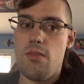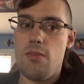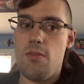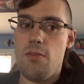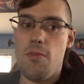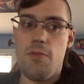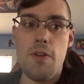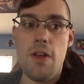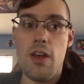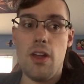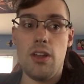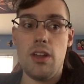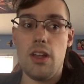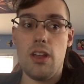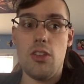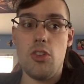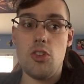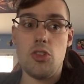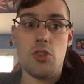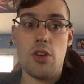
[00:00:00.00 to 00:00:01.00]

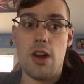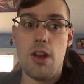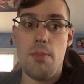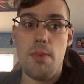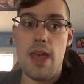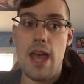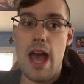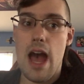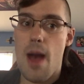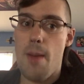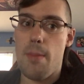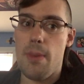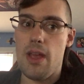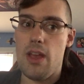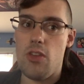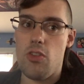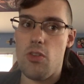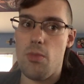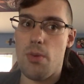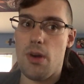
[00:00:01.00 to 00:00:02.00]
Failing to try to be happy
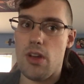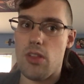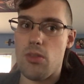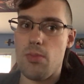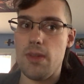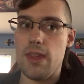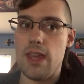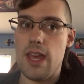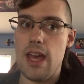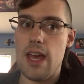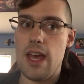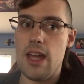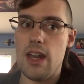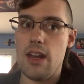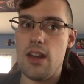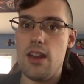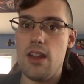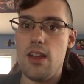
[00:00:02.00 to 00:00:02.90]
as you possibly can